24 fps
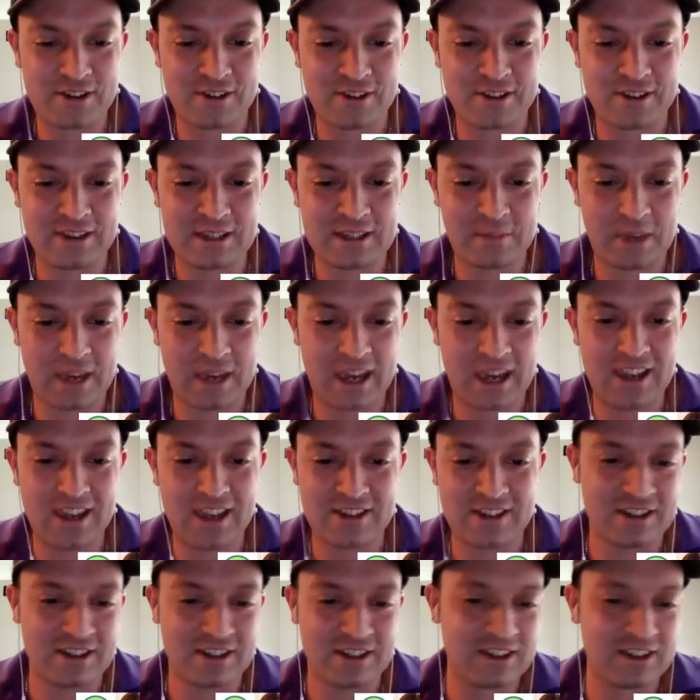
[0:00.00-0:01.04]
on this page
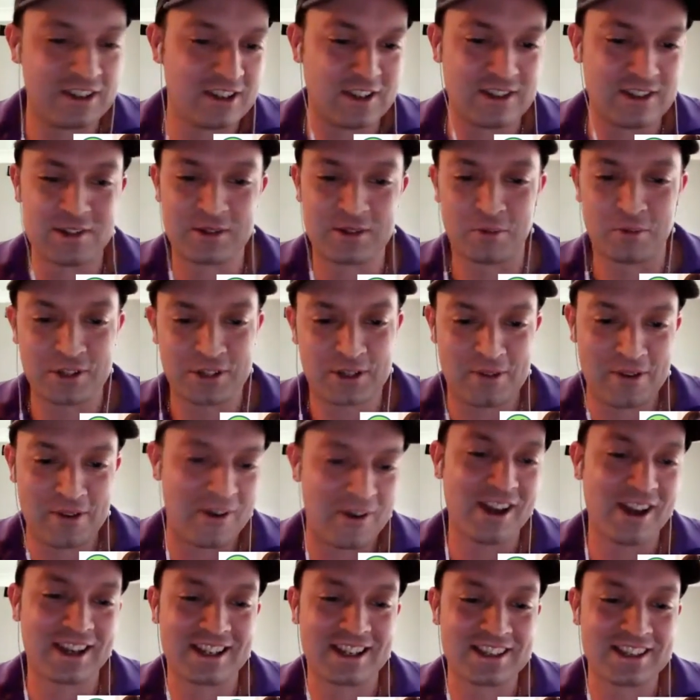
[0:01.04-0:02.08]
and you can just watch me
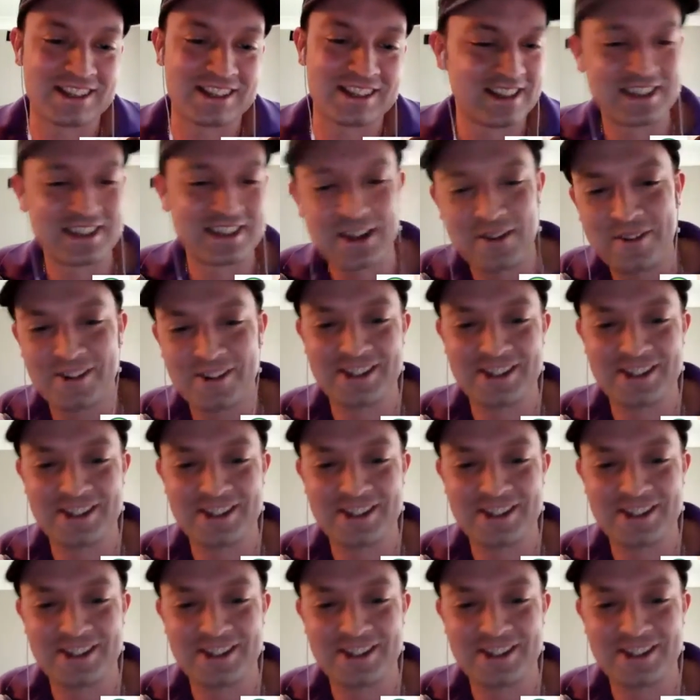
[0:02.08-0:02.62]
work and tell me